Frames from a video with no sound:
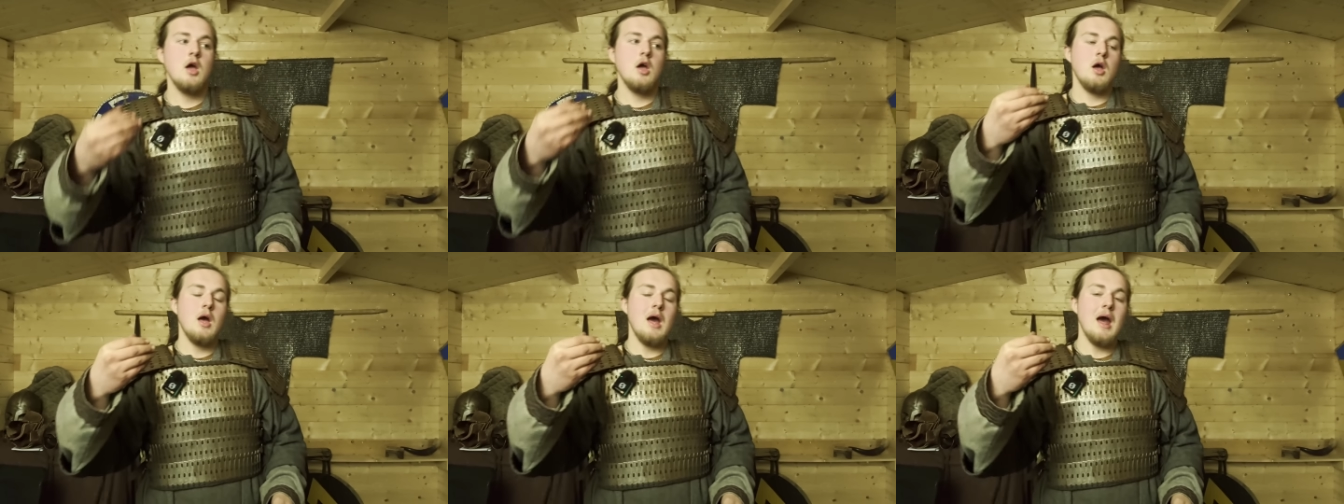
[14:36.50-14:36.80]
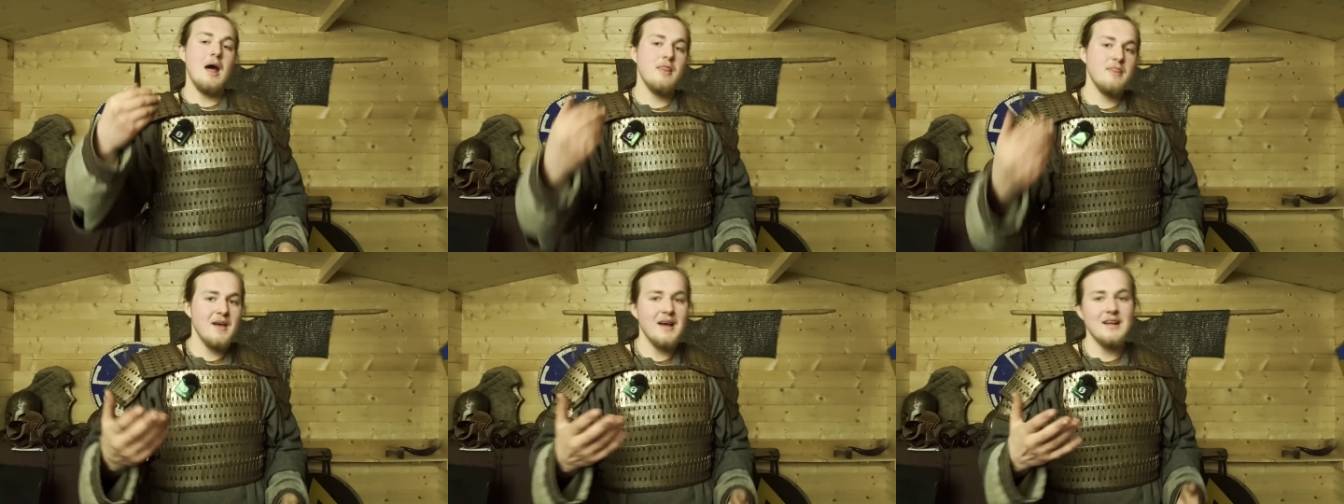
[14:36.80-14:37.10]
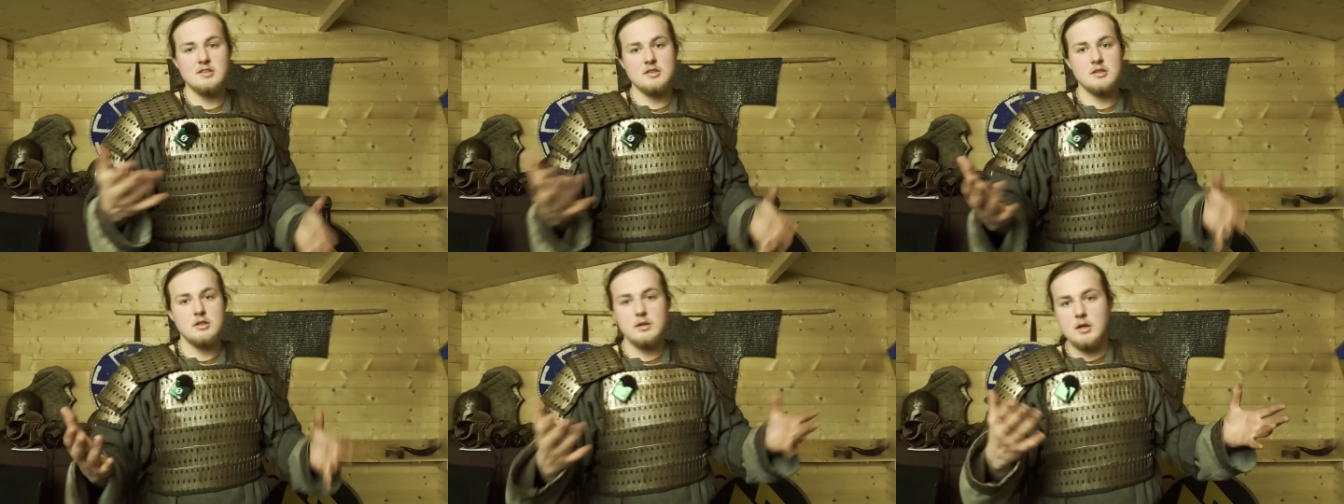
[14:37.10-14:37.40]
And
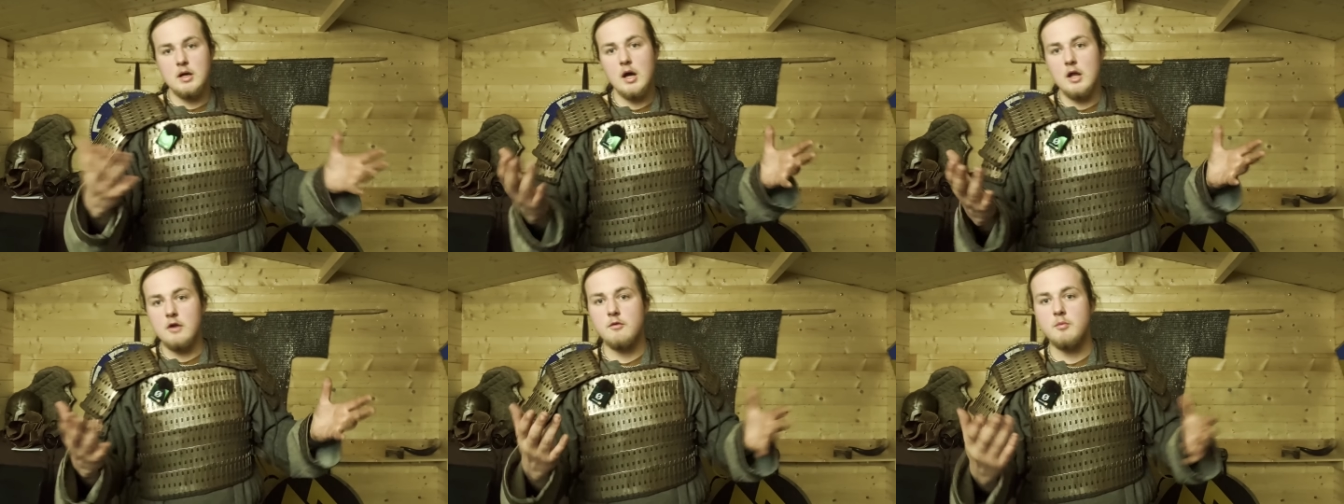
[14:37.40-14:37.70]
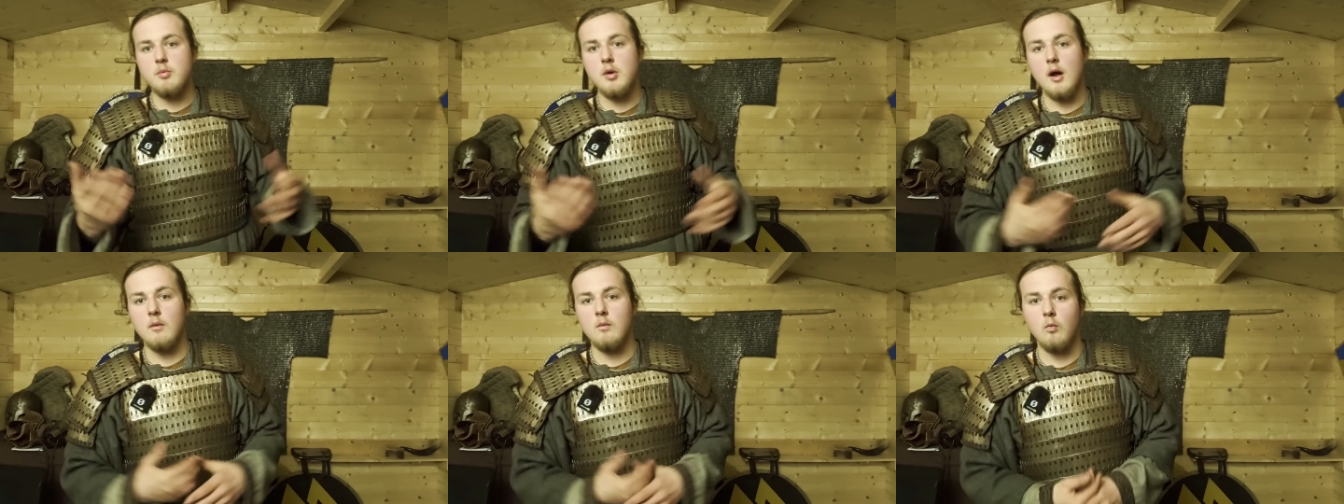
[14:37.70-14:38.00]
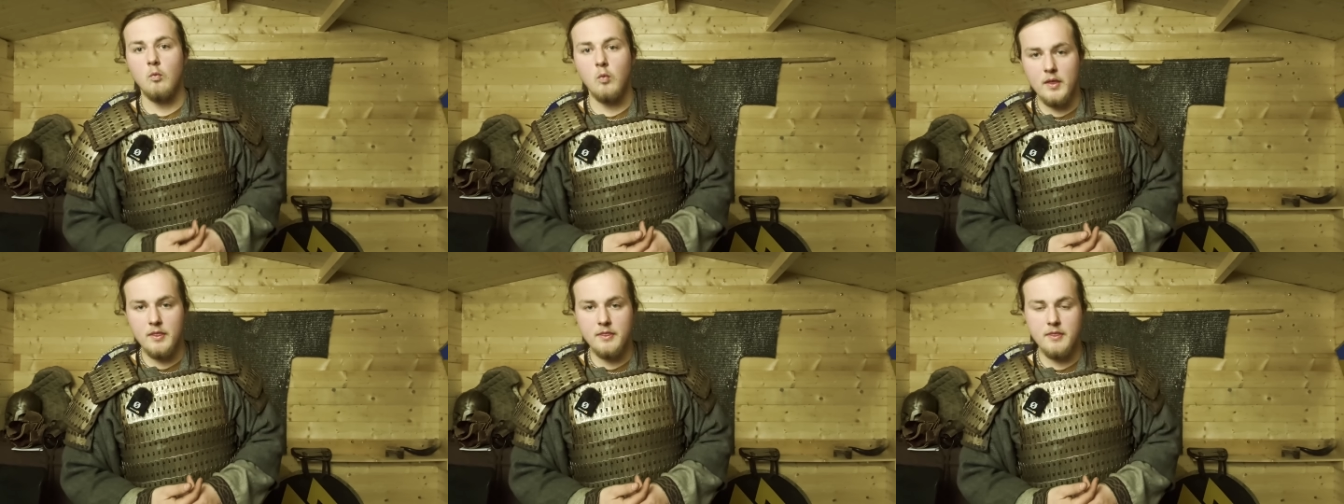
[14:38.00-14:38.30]
that's kind of a problem
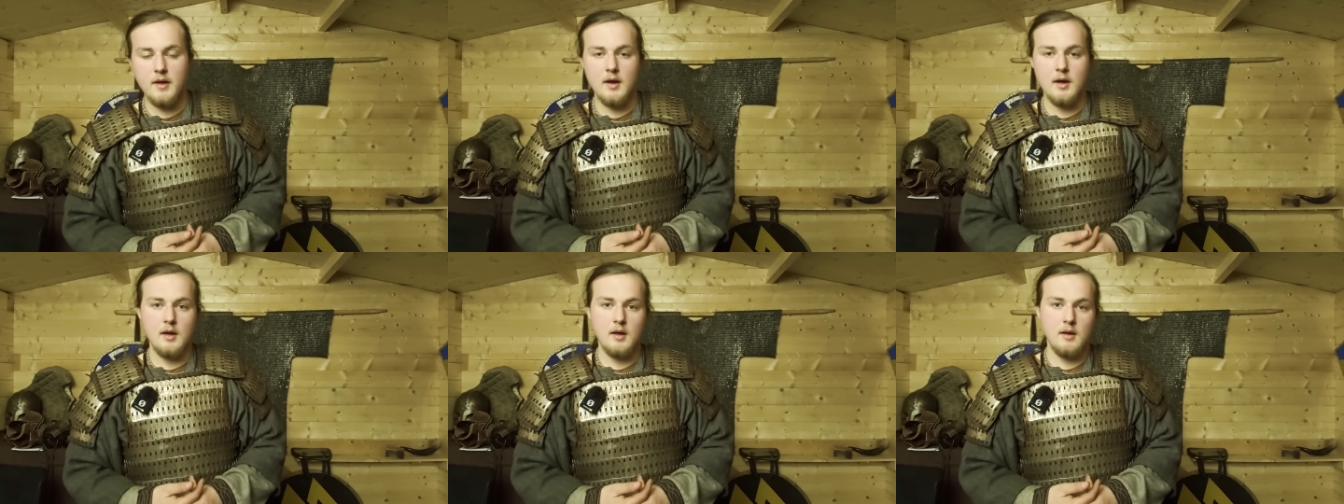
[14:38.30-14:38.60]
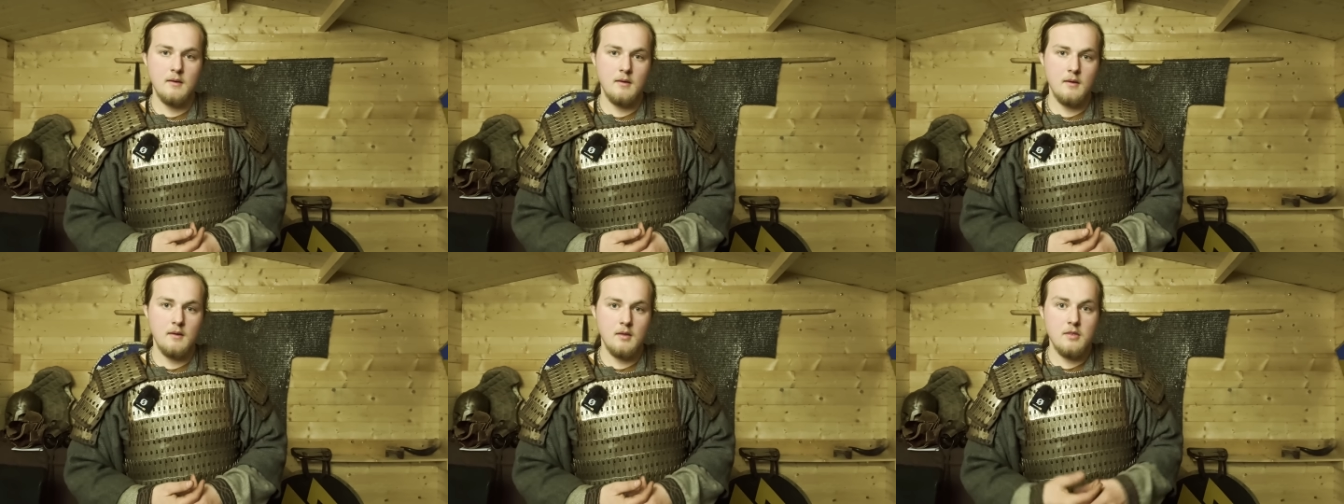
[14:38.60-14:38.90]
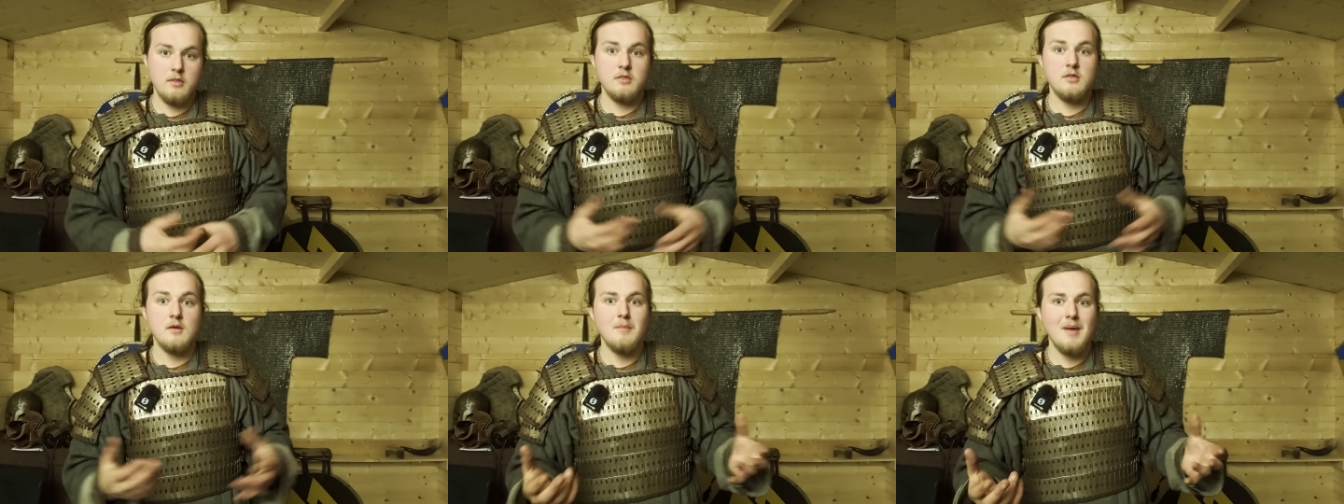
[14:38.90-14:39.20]
with
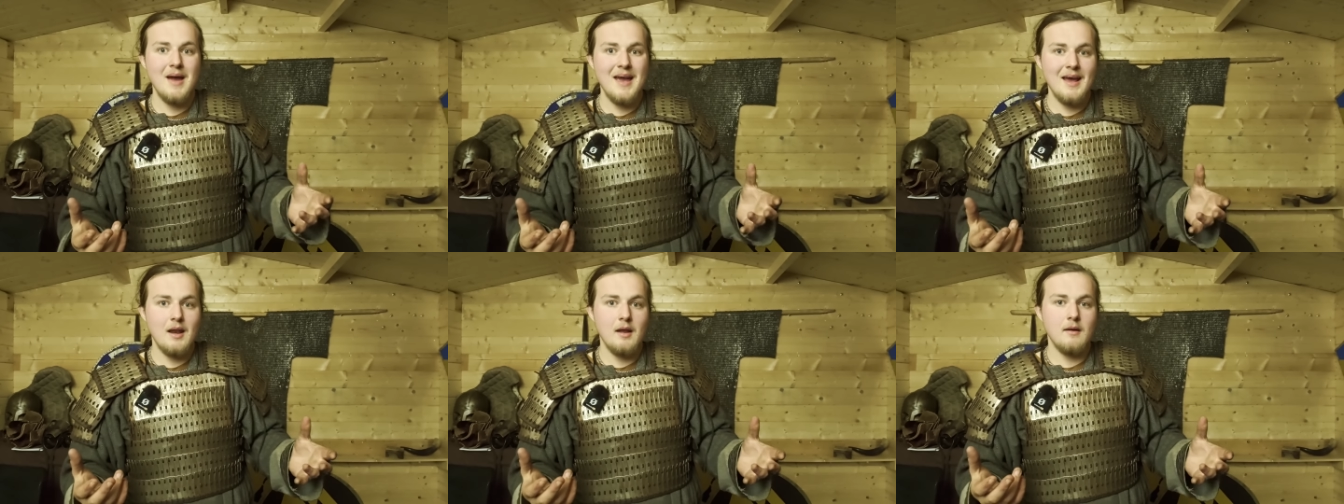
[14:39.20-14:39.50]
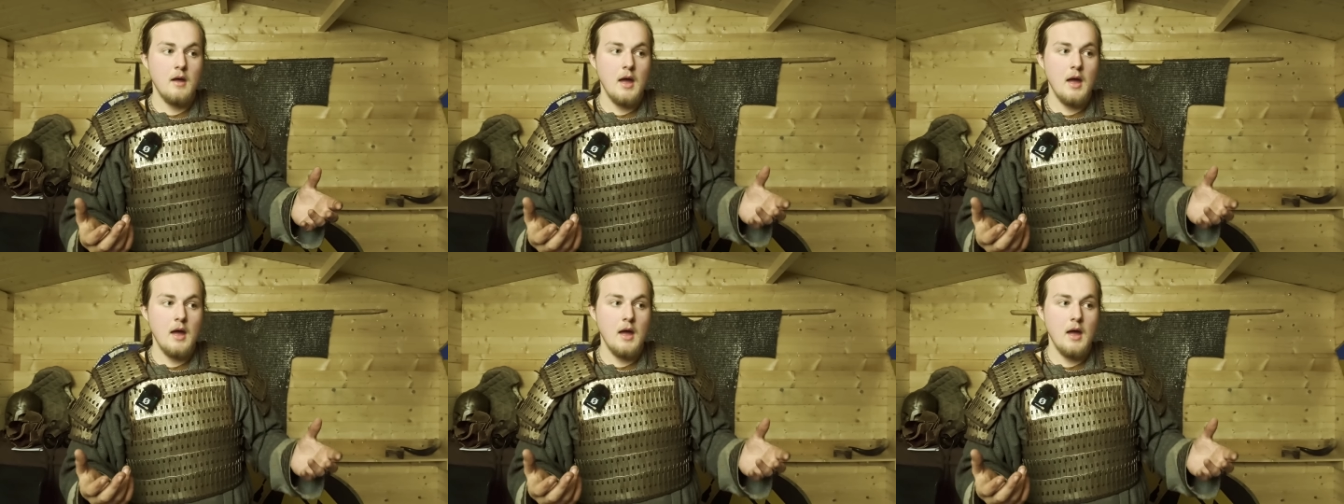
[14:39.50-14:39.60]
the mail,